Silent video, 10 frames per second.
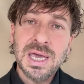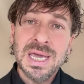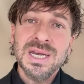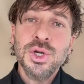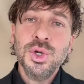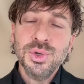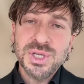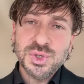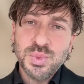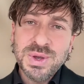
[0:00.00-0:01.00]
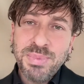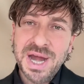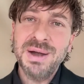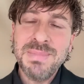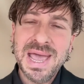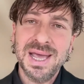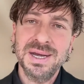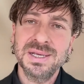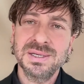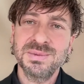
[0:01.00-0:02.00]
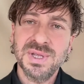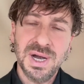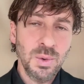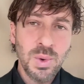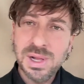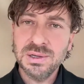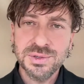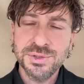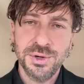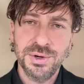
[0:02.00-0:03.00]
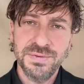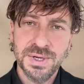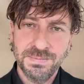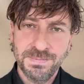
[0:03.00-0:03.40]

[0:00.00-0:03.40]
induces repair mechanisms that are well conserved.